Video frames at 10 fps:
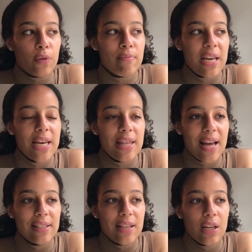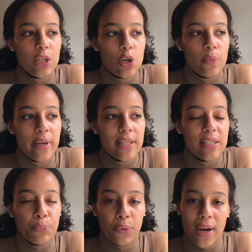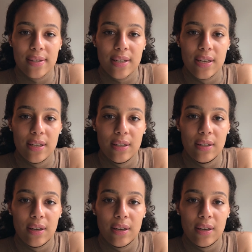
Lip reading: me, that's a little bit depressing,